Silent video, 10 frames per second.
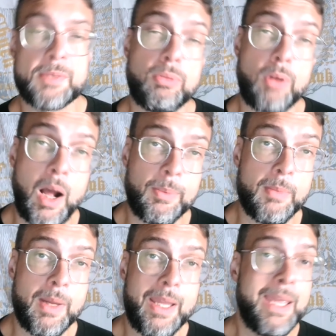This
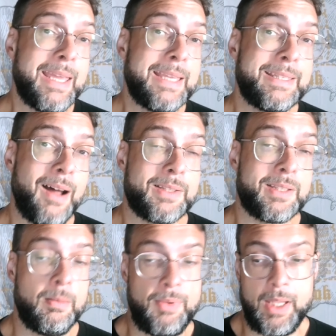problem is not
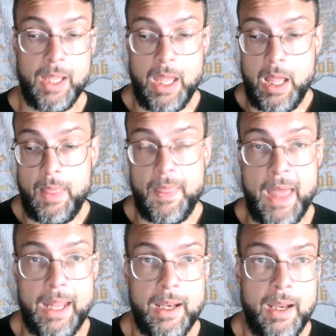something
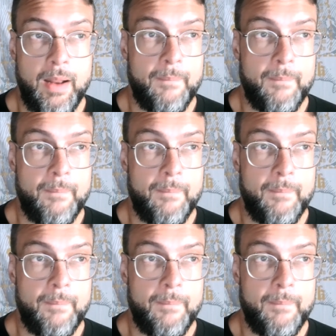that